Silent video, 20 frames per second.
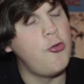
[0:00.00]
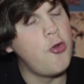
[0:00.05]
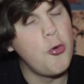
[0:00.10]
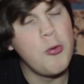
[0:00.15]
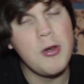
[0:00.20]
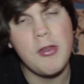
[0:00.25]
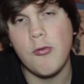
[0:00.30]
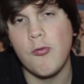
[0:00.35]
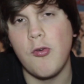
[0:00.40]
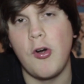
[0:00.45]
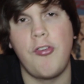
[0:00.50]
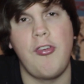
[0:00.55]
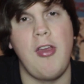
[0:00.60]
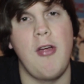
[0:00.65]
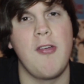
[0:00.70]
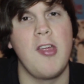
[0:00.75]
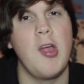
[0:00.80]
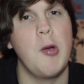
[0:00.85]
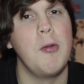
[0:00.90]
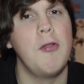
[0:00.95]
you don't need to rush
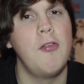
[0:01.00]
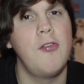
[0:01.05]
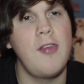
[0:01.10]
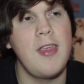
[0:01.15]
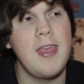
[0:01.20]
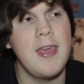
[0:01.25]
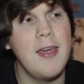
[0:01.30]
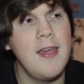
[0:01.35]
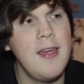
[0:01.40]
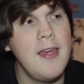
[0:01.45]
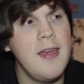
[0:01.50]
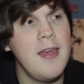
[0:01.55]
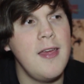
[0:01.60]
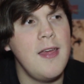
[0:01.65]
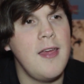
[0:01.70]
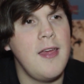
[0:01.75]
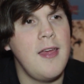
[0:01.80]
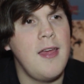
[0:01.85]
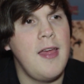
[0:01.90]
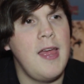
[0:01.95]
out and go and see it.
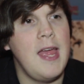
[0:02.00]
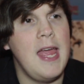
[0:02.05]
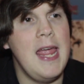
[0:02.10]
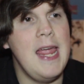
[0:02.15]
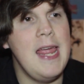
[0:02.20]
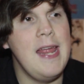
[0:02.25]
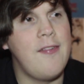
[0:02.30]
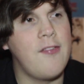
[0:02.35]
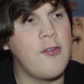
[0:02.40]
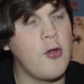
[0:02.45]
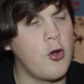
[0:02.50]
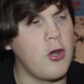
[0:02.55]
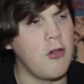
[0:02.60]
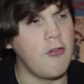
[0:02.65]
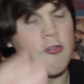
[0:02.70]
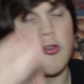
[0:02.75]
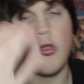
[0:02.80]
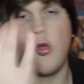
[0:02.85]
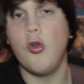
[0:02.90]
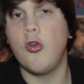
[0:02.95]
It's got
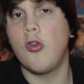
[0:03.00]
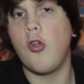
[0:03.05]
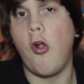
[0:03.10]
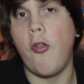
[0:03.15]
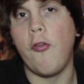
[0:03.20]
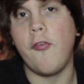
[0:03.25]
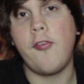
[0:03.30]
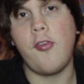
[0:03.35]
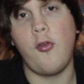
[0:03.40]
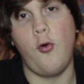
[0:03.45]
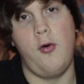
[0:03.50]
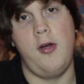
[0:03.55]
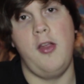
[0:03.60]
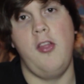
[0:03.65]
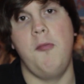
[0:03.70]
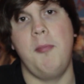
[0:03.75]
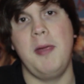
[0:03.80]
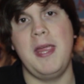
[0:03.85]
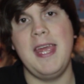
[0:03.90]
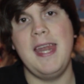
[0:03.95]
its good con story
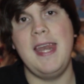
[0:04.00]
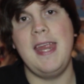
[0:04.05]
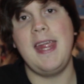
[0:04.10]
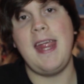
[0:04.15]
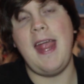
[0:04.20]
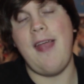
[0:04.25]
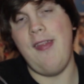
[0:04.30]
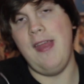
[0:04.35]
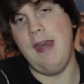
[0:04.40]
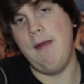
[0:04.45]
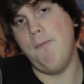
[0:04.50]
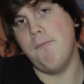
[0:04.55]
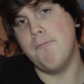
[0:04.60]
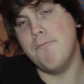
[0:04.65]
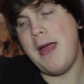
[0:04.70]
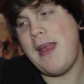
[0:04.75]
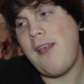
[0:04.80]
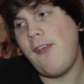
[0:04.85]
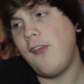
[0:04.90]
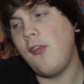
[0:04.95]
at the beginning, and then it
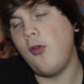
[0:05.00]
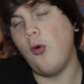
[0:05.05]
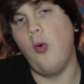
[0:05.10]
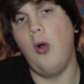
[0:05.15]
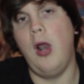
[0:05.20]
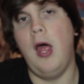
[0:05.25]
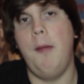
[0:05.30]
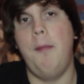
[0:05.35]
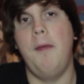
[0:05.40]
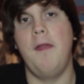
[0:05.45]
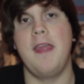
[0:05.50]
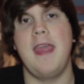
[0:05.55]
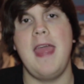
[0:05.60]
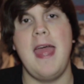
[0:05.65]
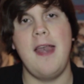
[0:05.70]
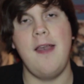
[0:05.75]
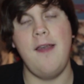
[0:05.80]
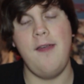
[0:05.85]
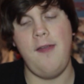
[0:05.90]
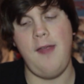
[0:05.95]
messes it all up at the
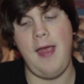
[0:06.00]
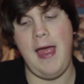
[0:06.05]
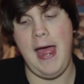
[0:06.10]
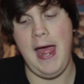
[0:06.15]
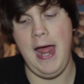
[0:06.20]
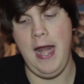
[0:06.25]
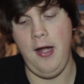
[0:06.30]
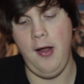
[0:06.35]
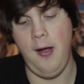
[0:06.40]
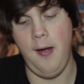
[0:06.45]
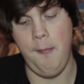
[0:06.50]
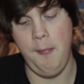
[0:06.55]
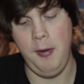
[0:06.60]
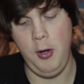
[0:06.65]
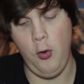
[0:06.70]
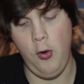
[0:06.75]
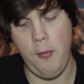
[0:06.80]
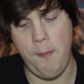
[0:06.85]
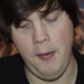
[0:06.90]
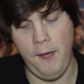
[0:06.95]
end, and I'm
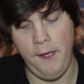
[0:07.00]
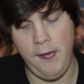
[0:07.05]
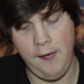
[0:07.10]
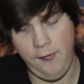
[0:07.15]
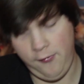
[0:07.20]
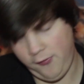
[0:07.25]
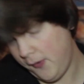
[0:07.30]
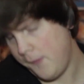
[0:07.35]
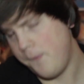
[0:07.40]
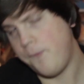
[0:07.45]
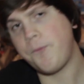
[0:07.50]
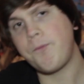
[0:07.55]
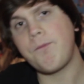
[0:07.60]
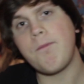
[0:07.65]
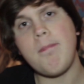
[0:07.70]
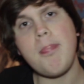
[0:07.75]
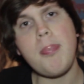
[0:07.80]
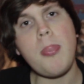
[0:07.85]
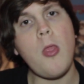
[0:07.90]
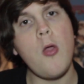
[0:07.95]
annoyed by this.
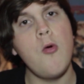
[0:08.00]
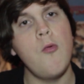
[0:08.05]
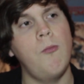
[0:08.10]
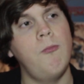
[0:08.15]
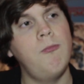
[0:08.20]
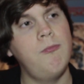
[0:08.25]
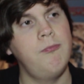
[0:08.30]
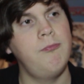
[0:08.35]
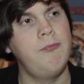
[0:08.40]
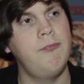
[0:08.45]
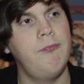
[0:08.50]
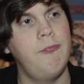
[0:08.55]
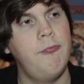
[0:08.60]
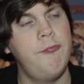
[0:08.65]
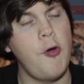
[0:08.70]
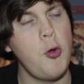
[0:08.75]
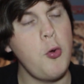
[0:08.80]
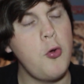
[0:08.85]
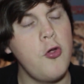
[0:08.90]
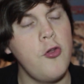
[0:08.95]

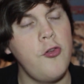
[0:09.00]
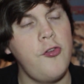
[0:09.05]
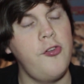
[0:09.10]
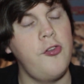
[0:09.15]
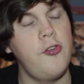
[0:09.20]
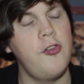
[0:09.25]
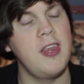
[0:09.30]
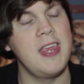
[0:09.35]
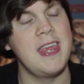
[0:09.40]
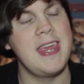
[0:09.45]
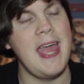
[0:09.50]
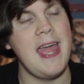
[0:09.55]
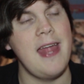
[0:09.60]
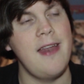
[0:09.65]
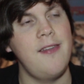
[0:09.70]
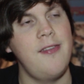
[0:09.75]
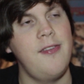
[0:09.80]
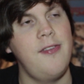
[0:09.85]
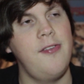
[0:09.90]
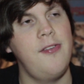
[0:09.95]
Focus
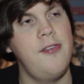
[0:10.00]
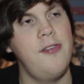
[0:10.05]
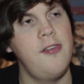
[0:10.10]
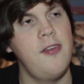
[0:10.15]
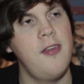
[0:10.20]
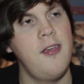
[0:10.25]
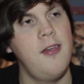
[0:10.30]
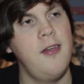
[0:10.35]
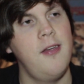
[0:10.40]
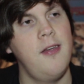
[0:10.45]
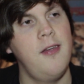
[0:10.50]
gets...